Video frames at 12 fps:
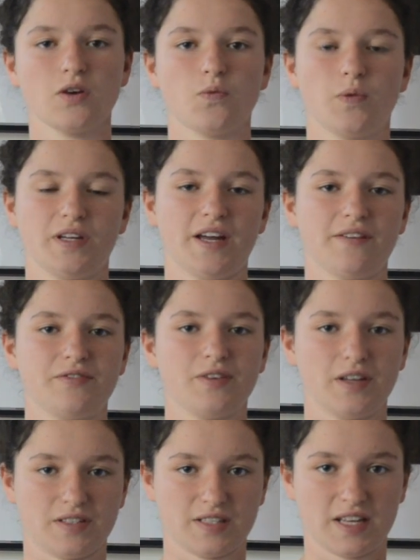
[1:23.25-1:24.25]
When you have
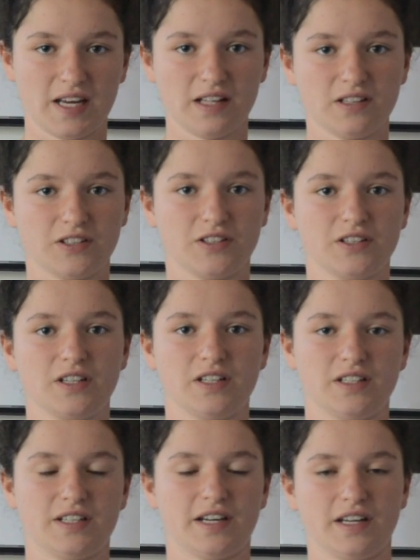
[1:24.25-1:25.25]
a scalar
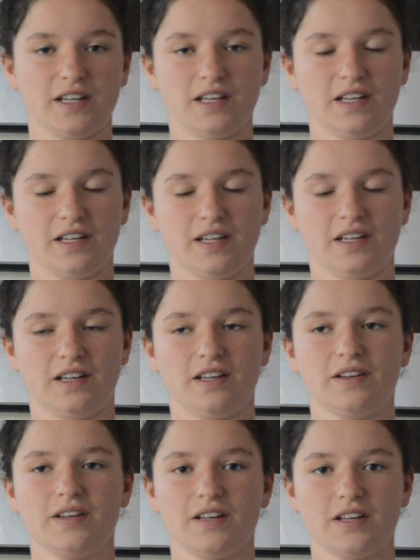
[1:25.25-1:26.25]
in a
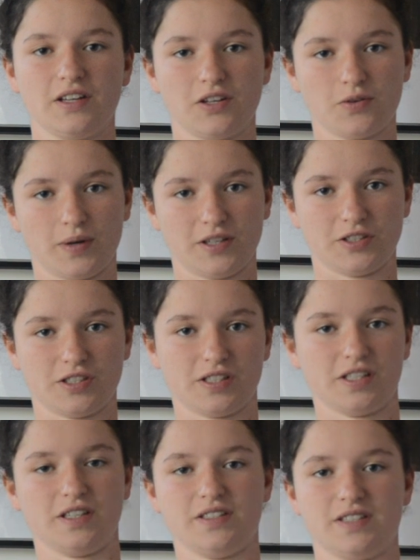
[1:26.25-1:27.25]
equation,
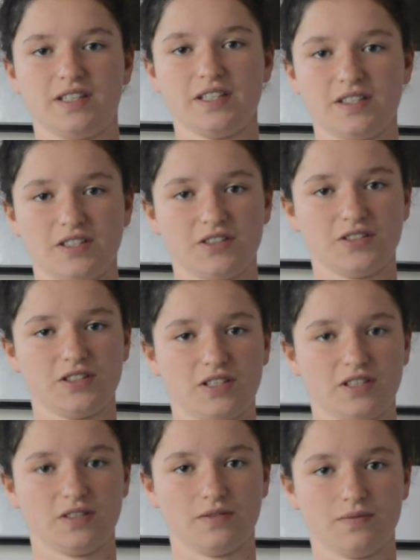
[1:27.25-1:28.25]
it is easier
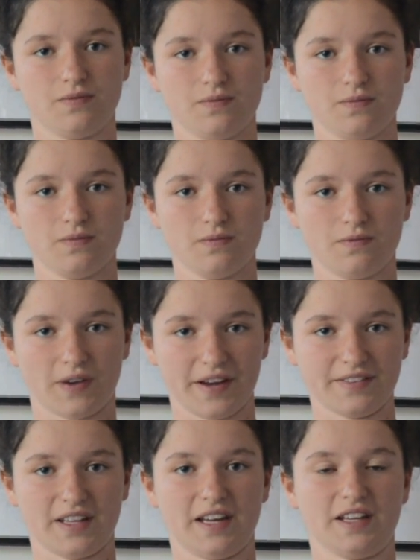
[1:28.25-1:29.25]
to
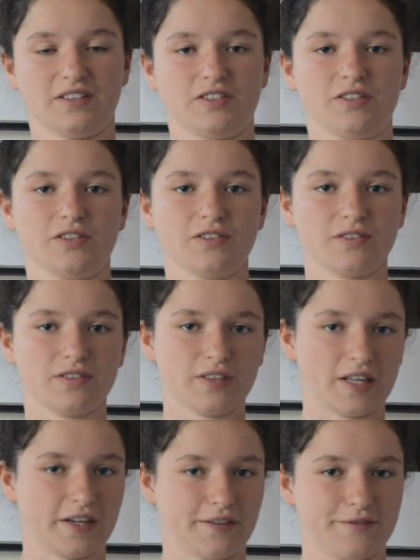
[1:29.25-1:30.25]
find the answer
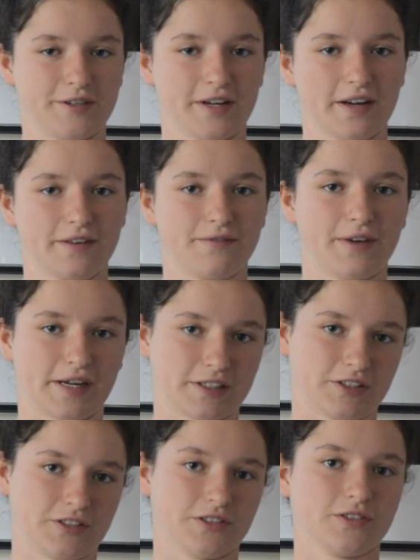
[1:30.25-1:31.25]
than if you had a
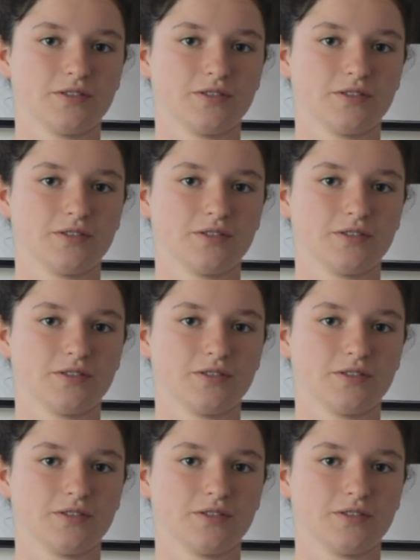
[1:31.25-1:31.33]
vector.